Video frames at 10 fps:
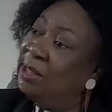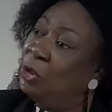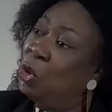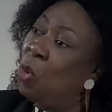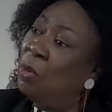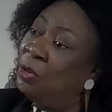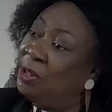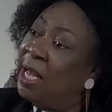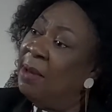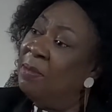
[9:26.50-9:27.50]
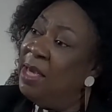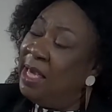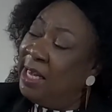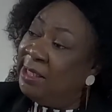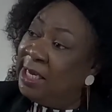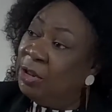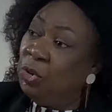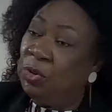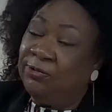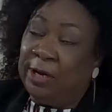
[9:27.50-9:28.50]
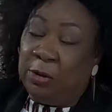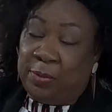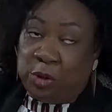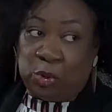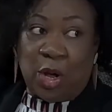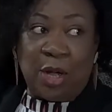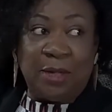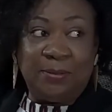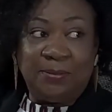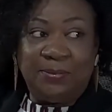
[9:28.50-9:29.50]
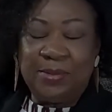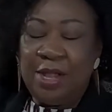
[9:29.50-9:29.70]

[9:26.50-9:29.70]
the normal time it takes to develop a drug. Mm-hmm.